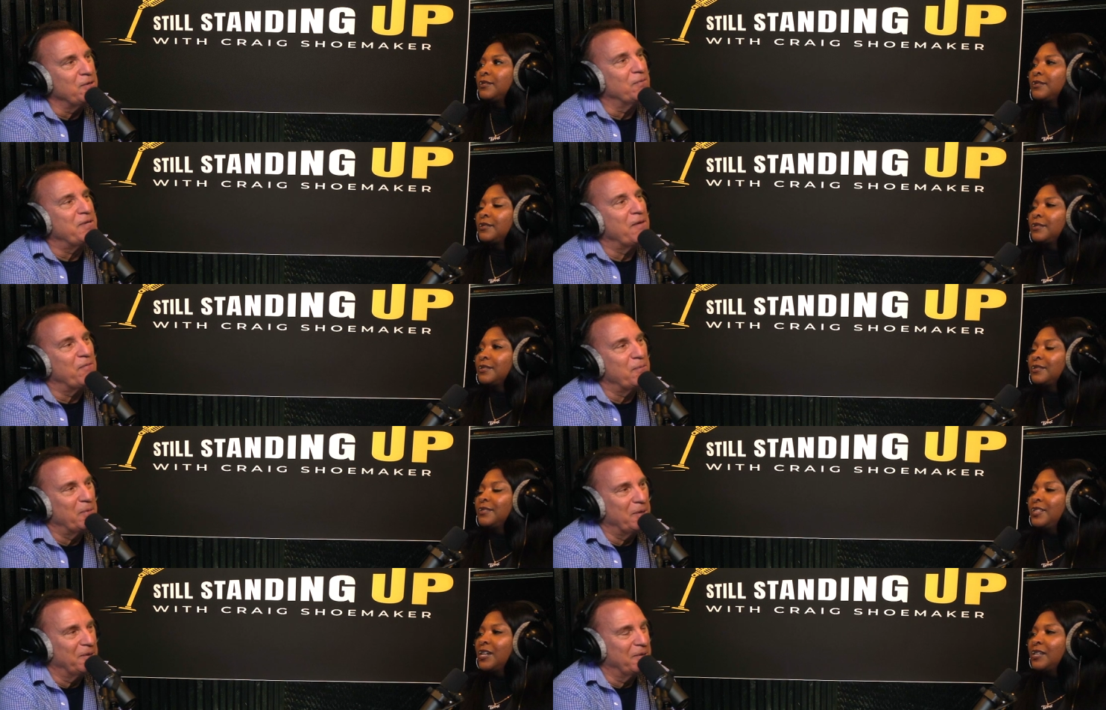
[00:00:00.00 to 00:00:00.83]
Speaker 1: Deptford
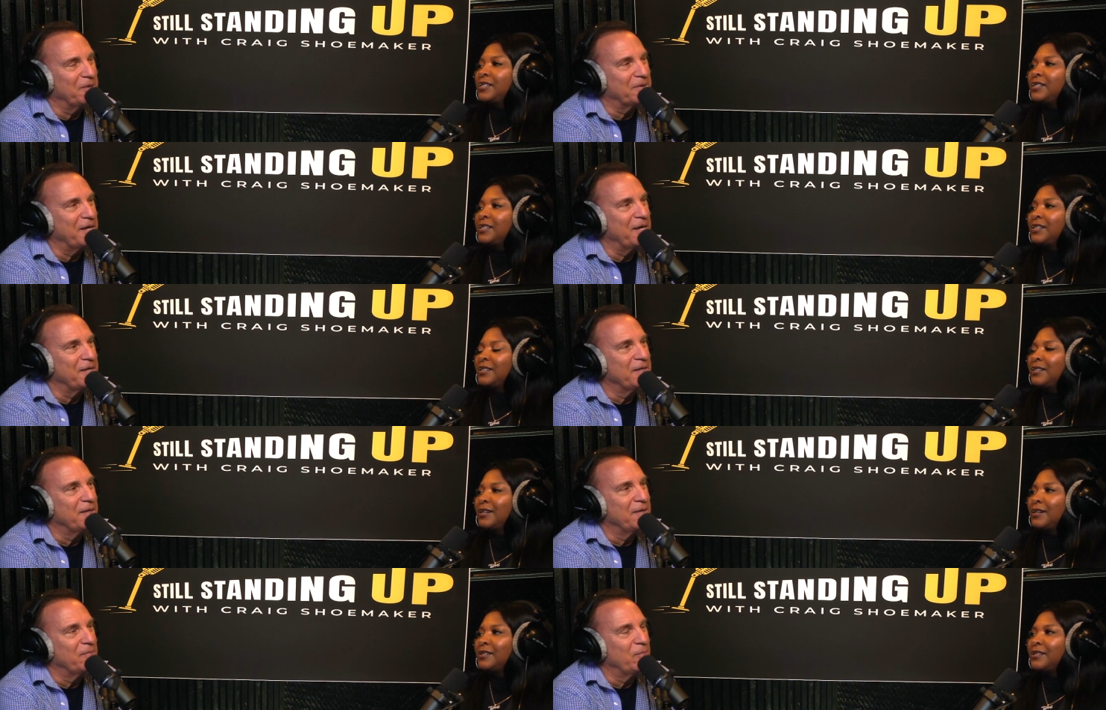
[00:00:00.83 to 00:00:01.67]
Mall. Yes. Okay.
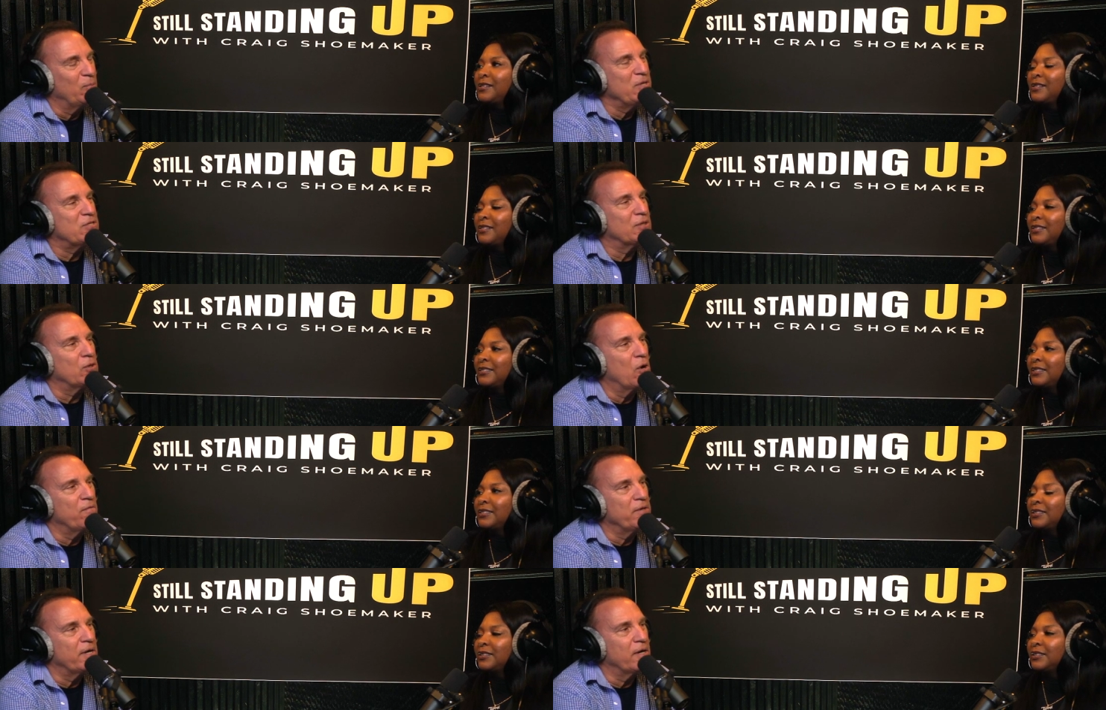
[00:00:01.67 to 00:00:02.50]
Yes. We used to go
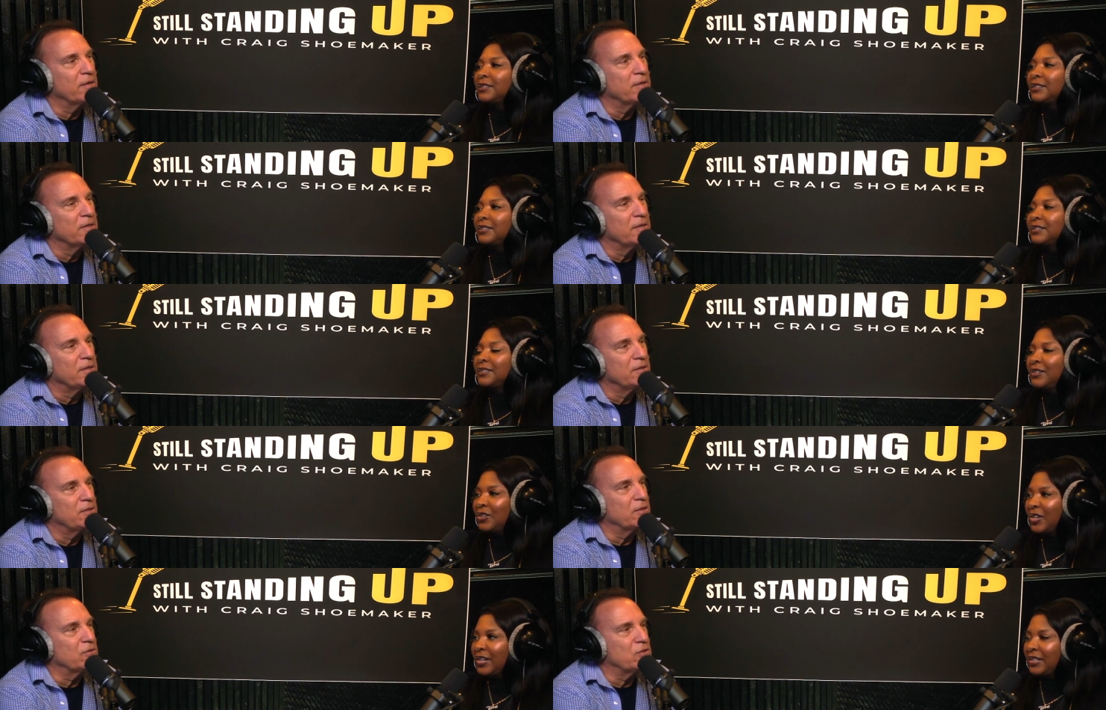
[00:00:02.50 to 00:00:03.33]
over there
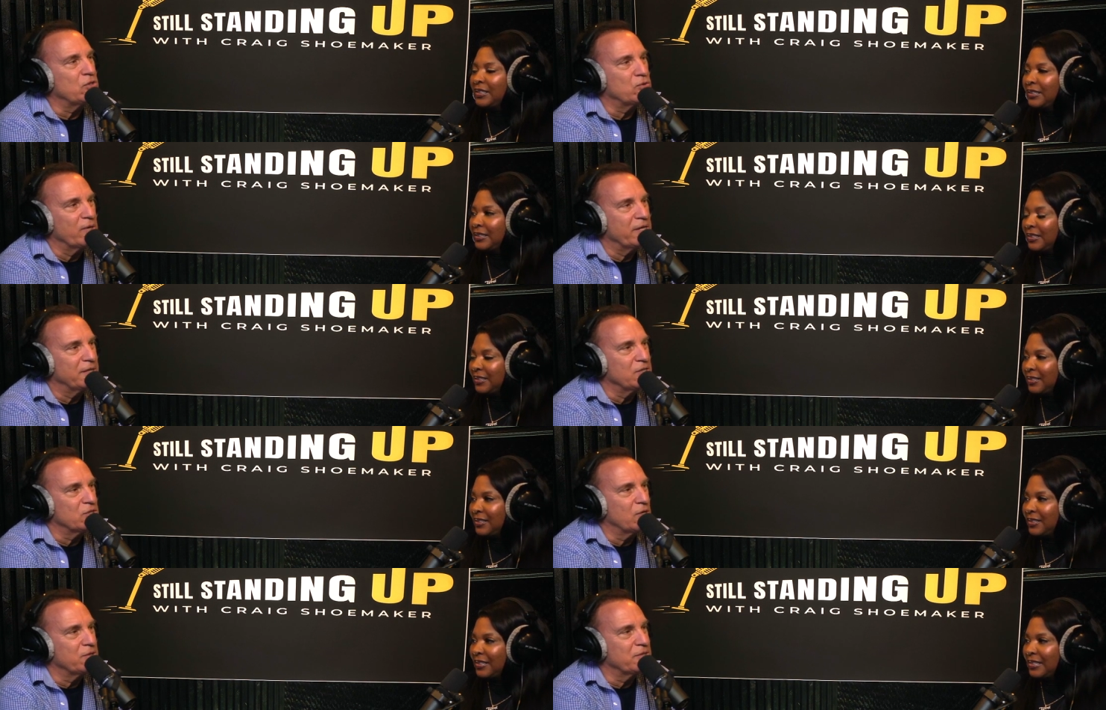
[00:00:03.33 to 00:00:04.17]
okay. to, to drink in
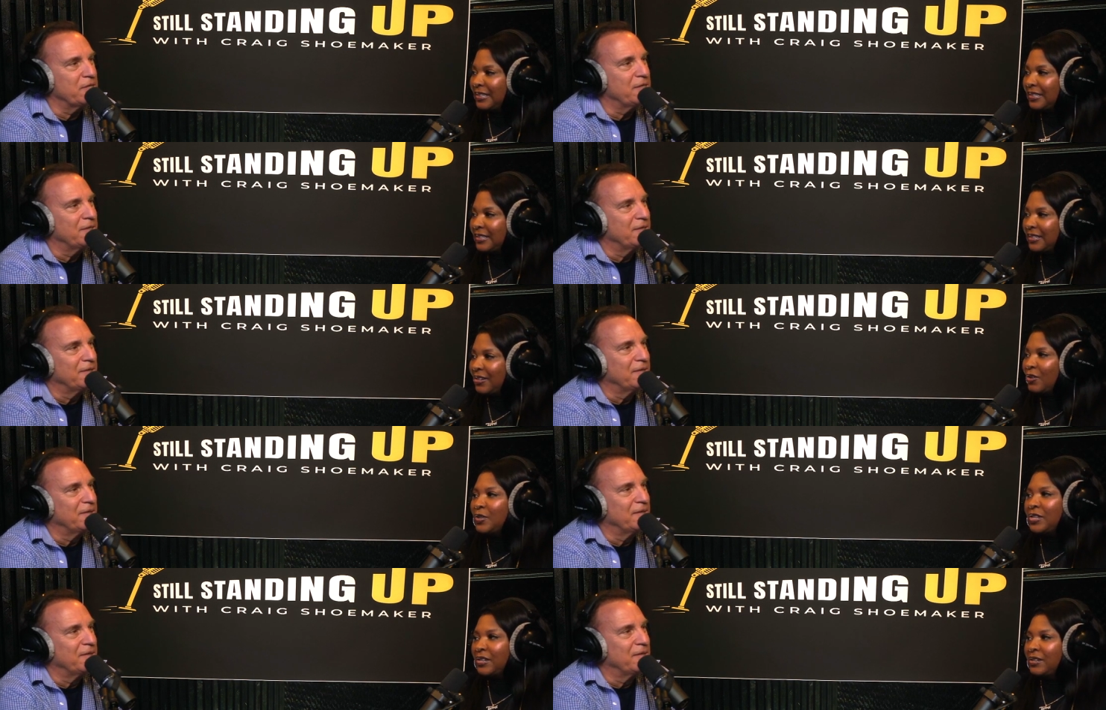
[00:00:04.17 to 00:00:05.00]
Jersey. Oh
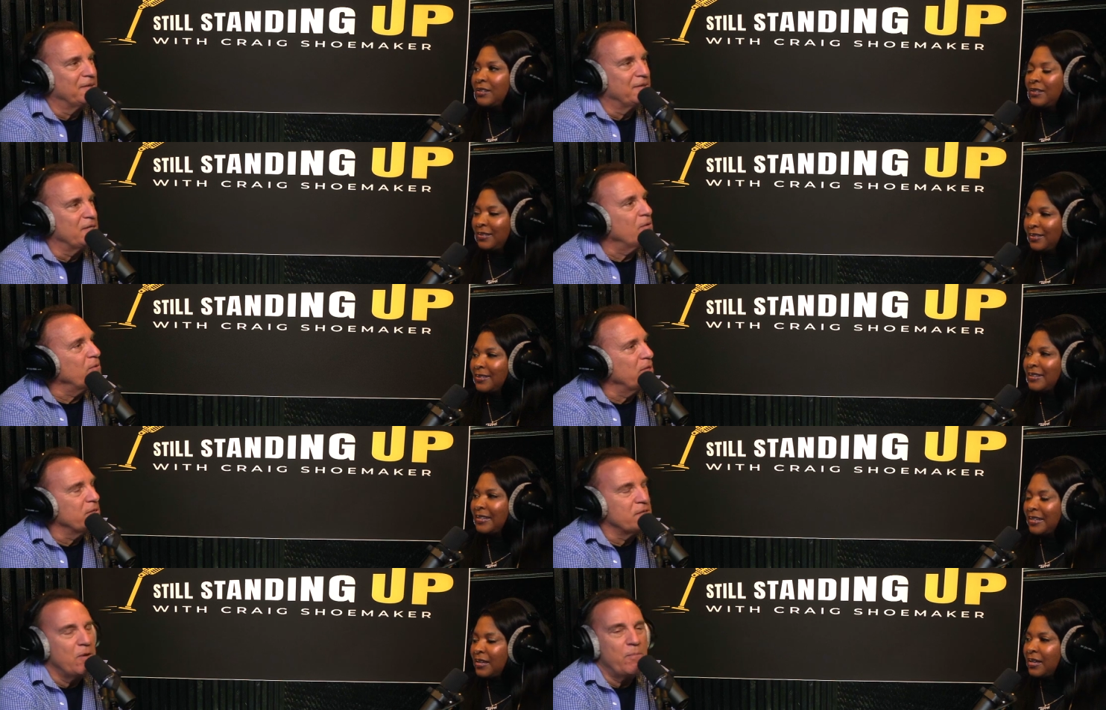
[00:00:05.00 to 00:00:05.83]
yeah. You know
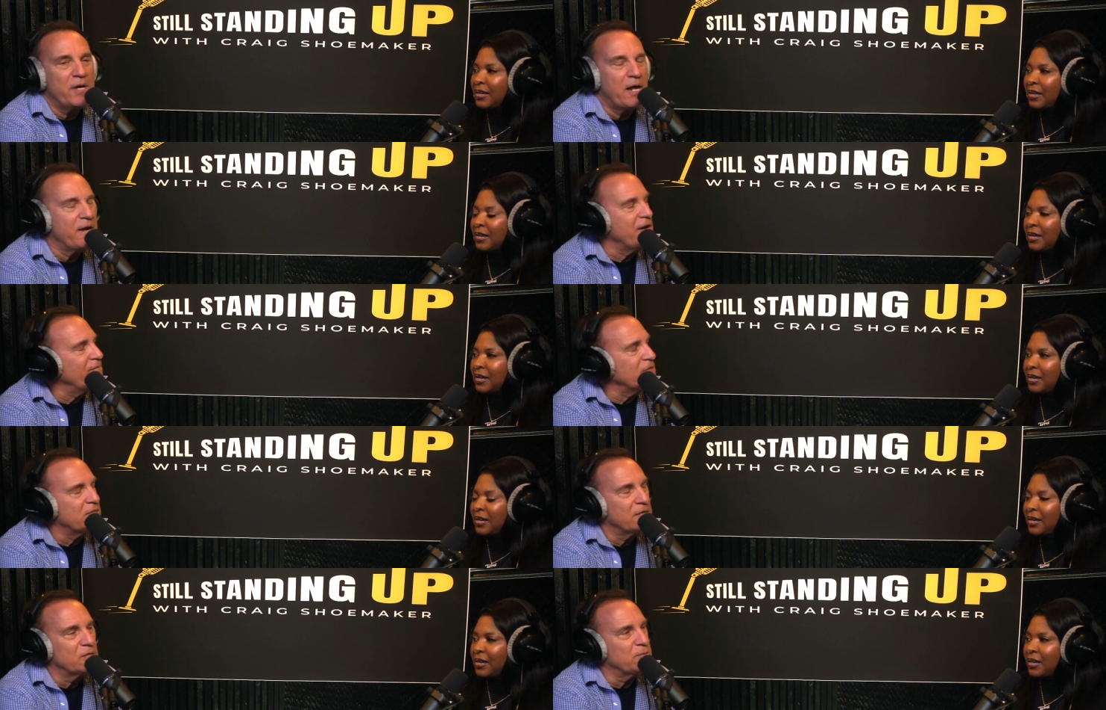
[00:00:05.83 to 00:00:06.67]
Nobody. I never
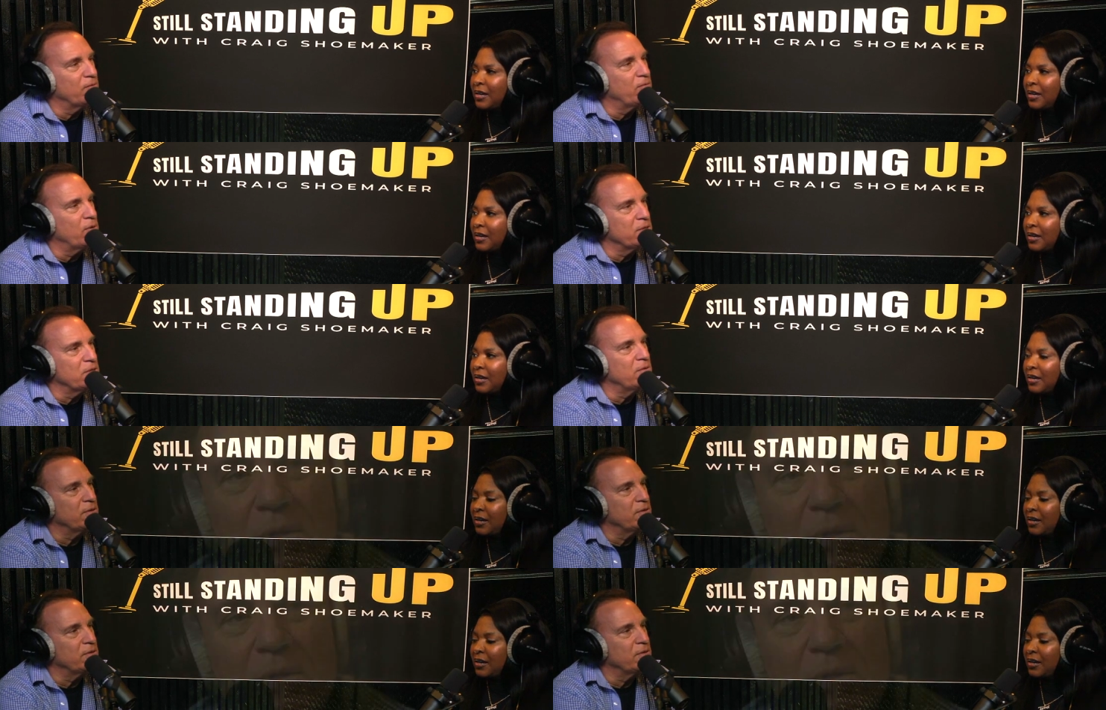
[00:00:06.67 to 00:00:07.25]
said this before. You don't